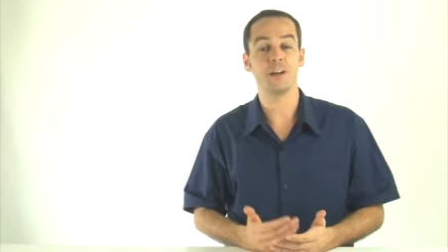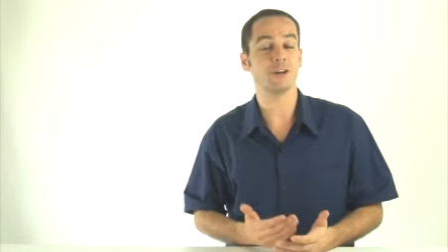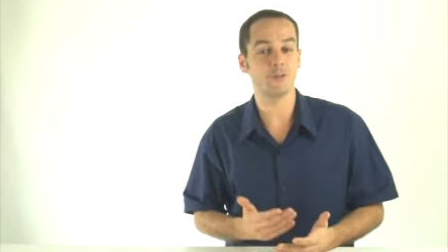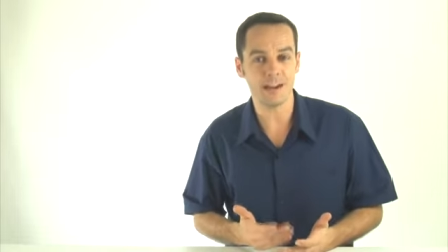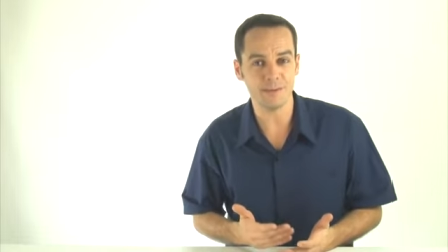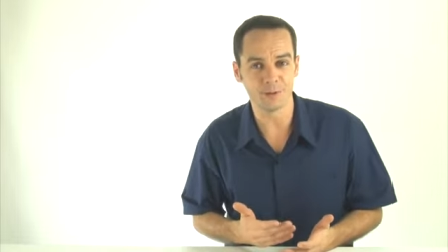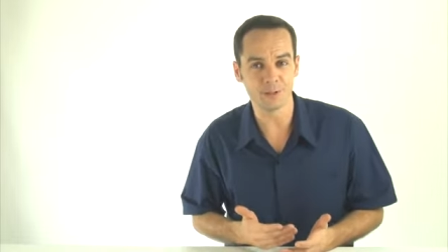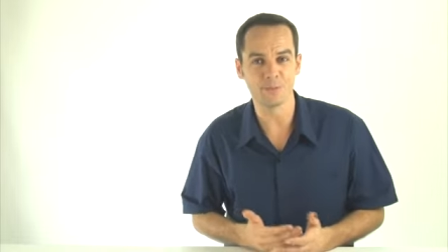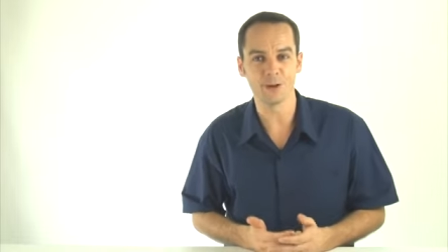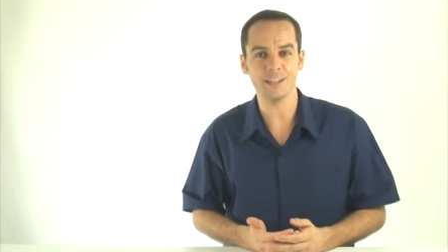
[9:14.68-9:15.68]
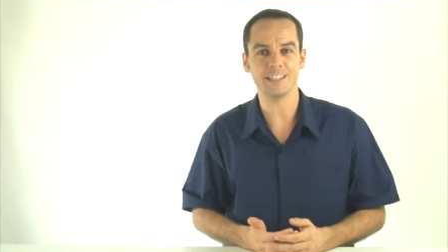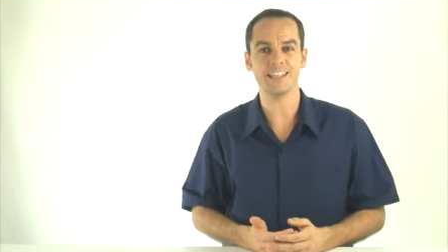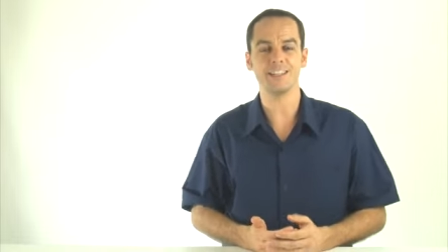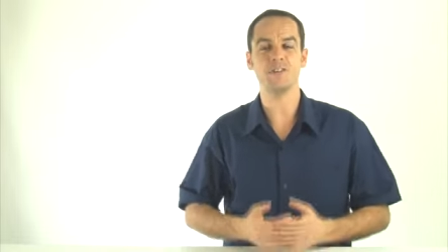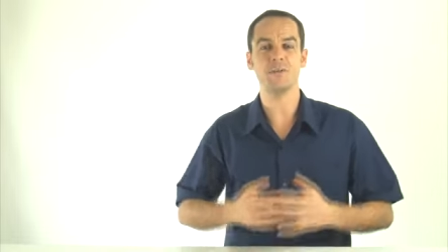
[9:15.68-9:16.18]
incredible, to be honest,
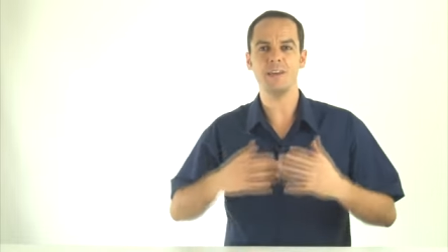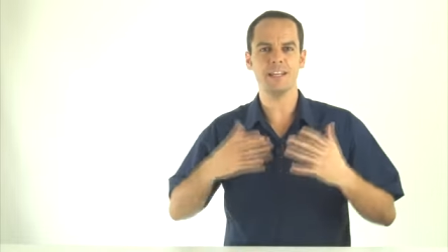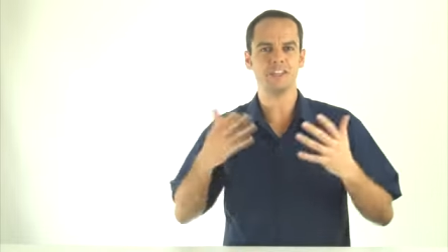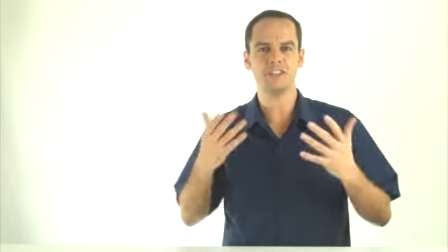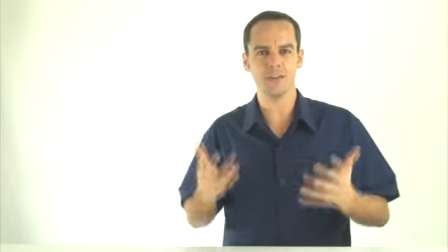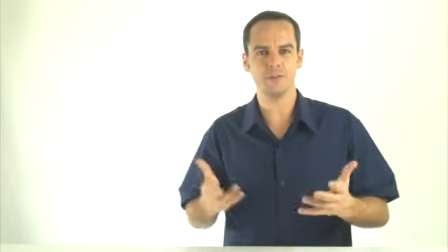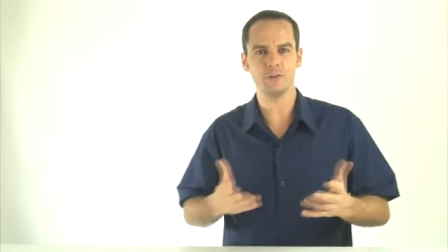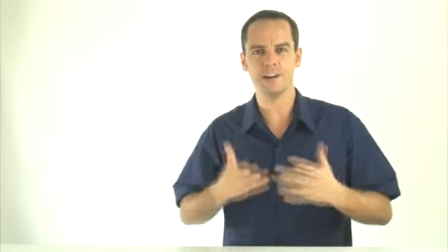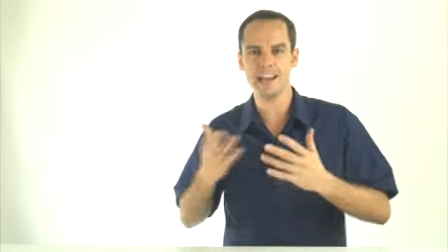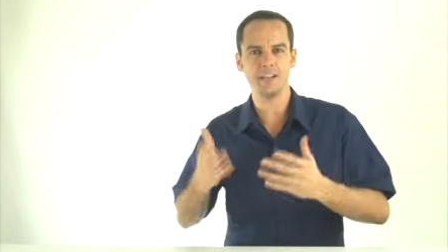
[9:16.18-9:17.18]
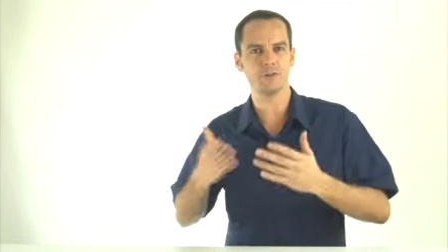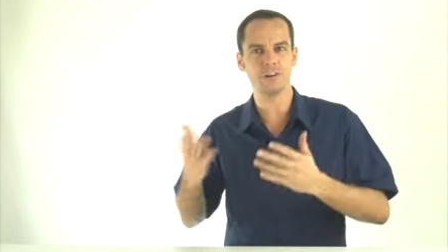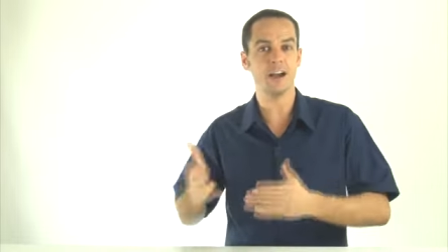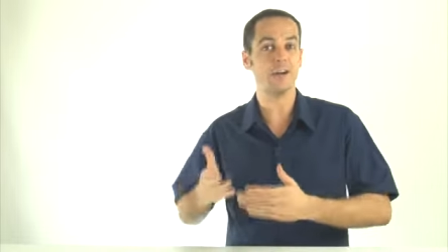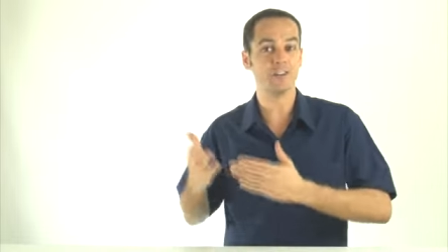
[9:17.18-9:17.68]
that you can be at a 7 or an 8 or a
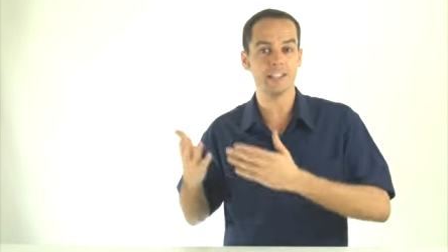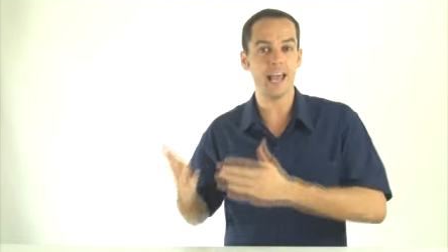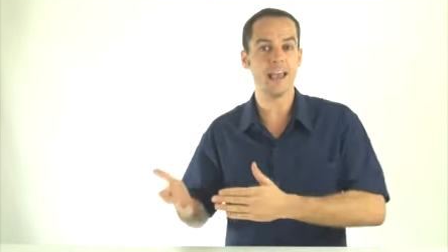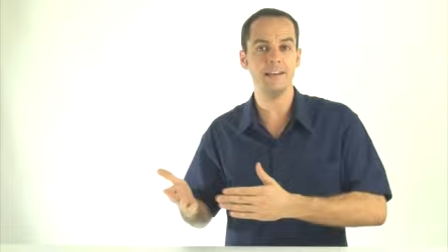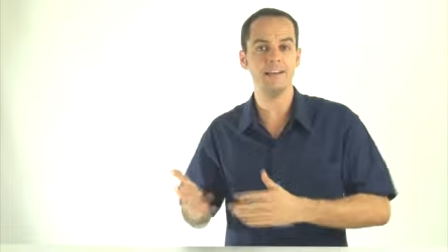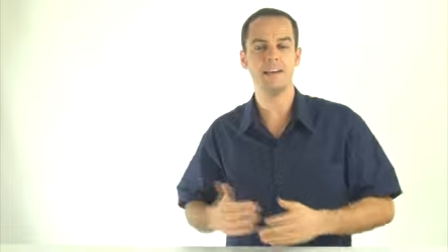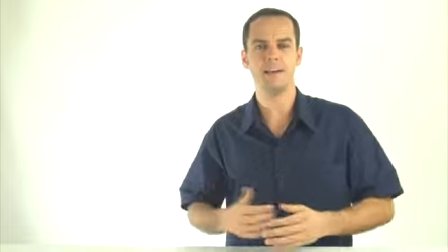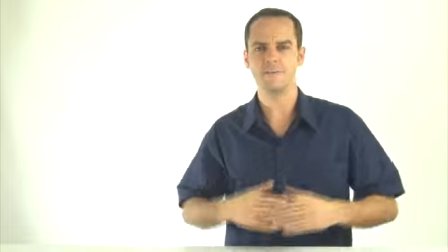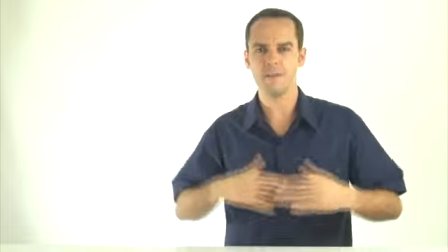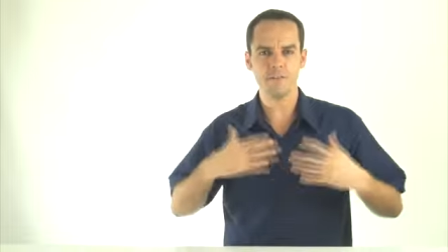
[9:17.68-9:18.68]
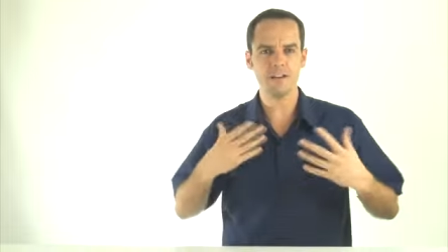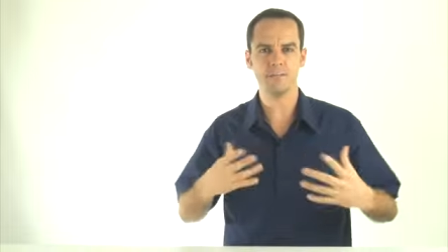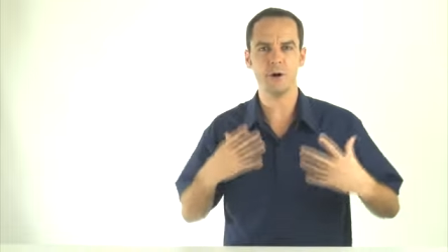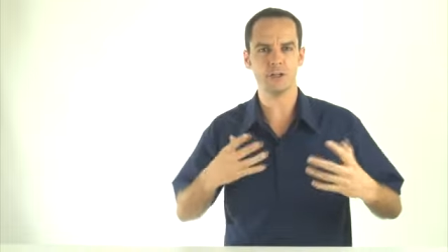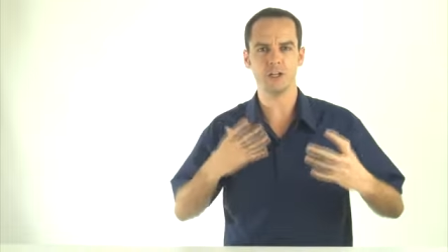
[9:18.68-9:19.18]
9 or a 10, very
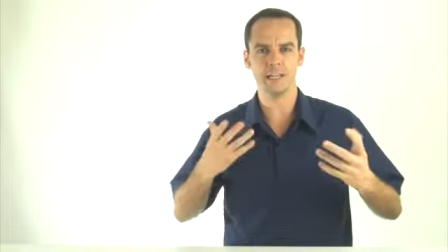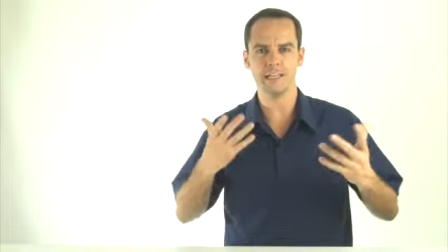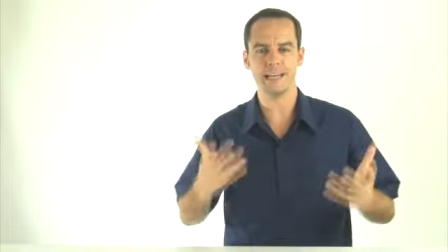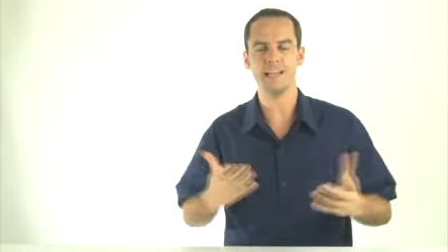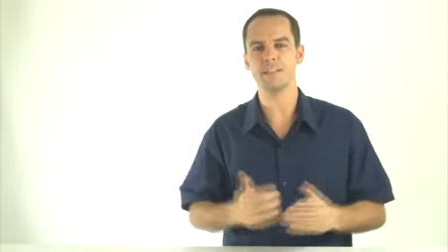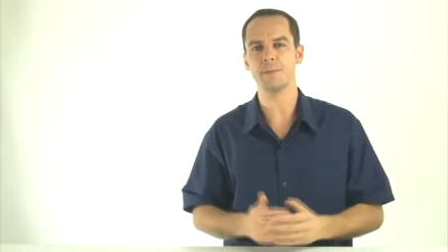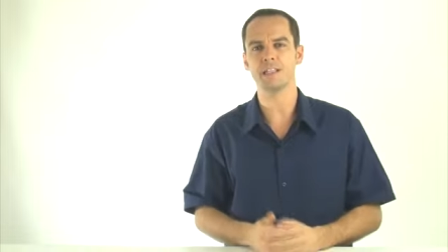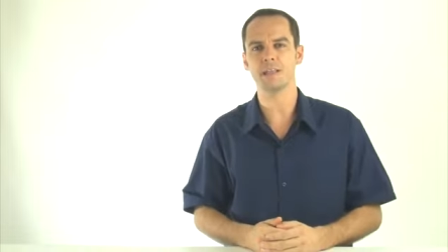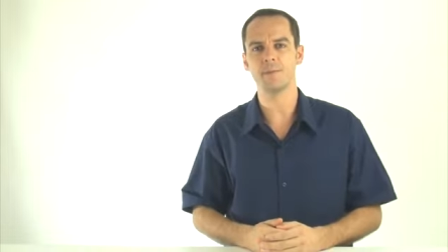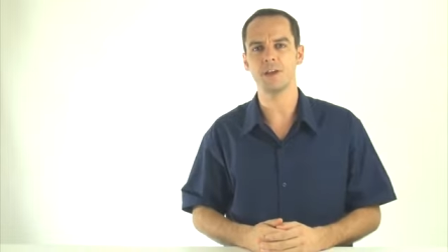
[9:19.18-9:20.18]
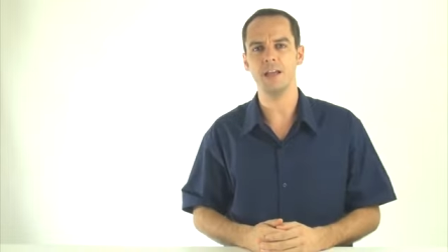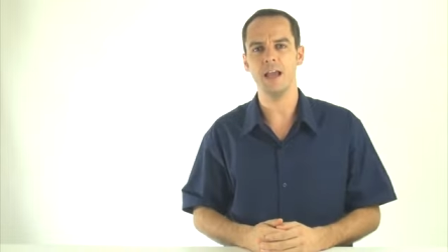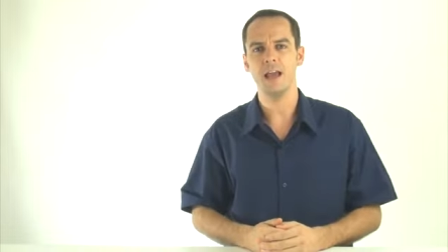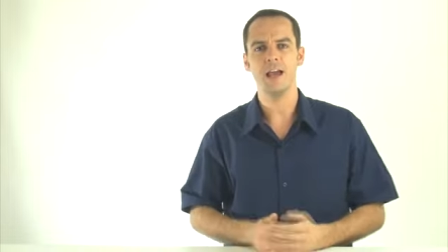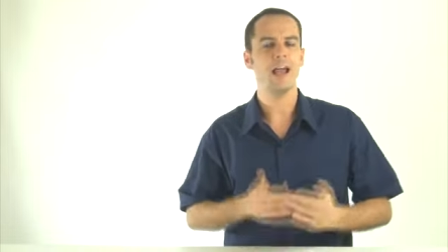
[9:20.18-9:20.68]
emotionally intense about something,
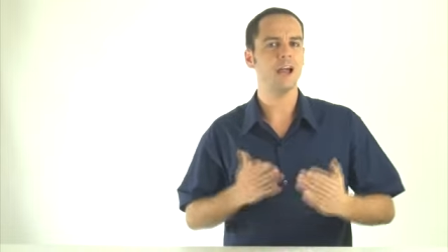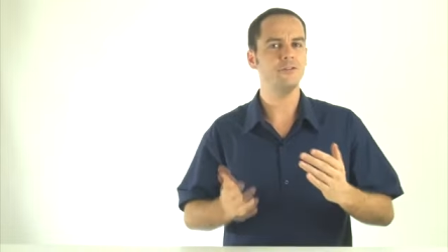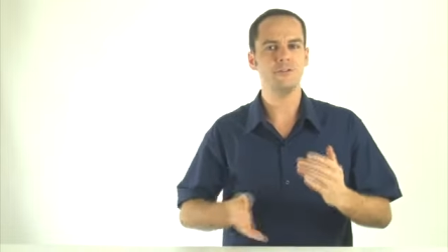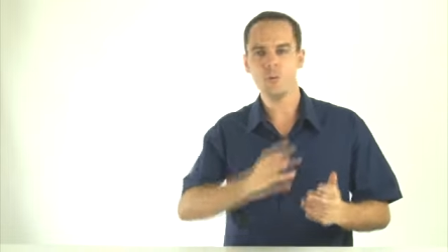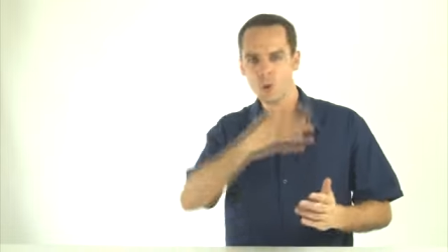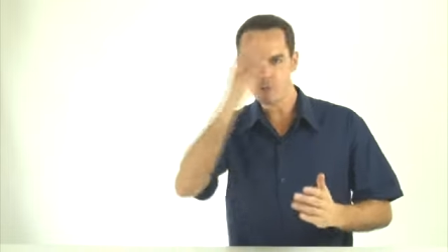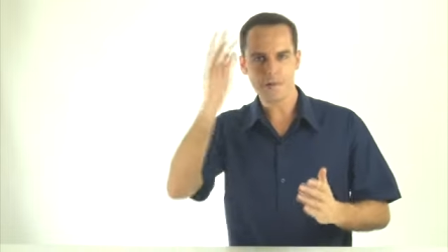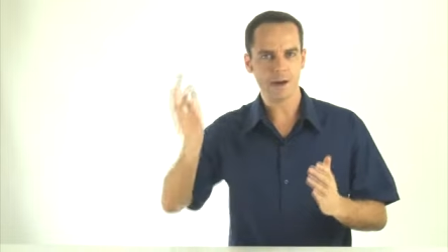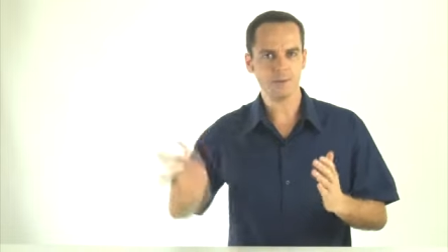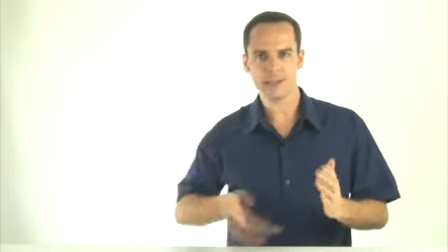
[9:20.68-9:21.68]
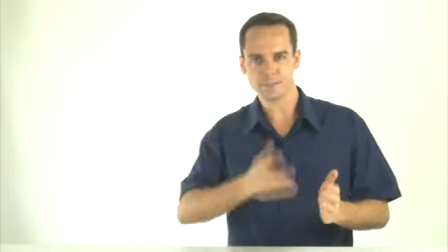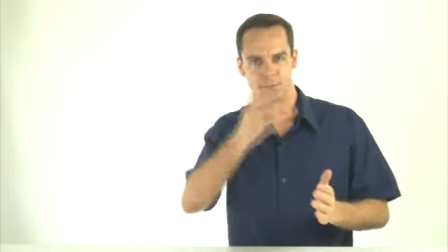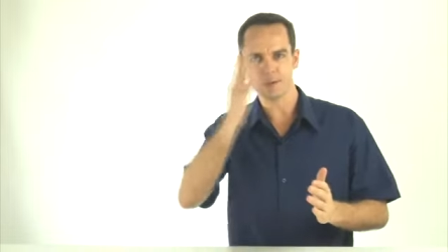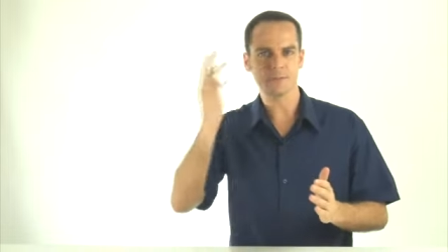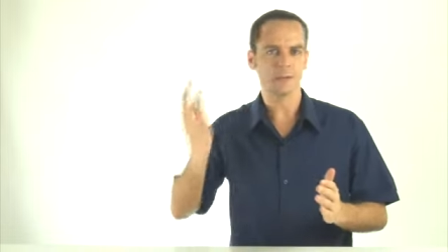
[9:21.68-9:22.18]
and you do one round, tap,
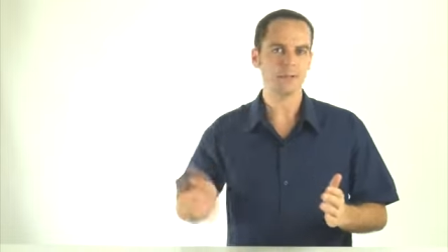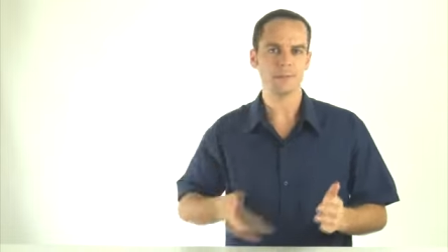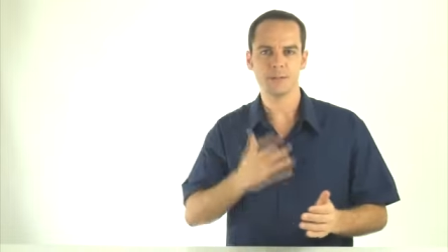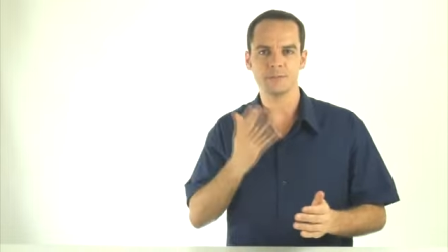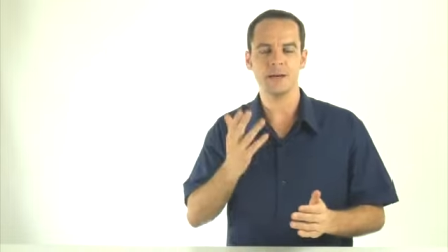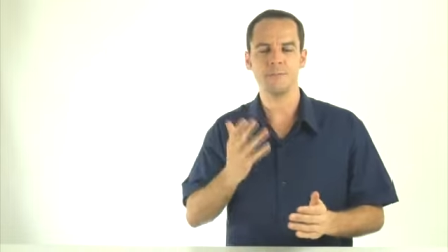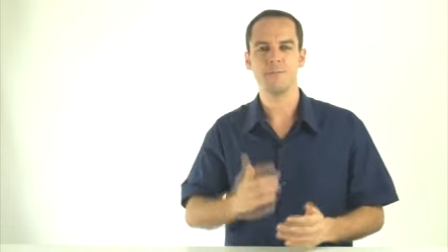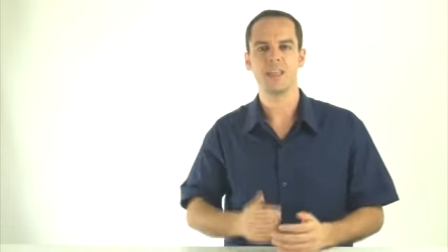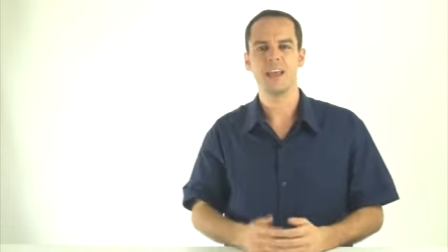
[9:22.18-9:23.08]
tap, tap, tap, tap, tap, tap,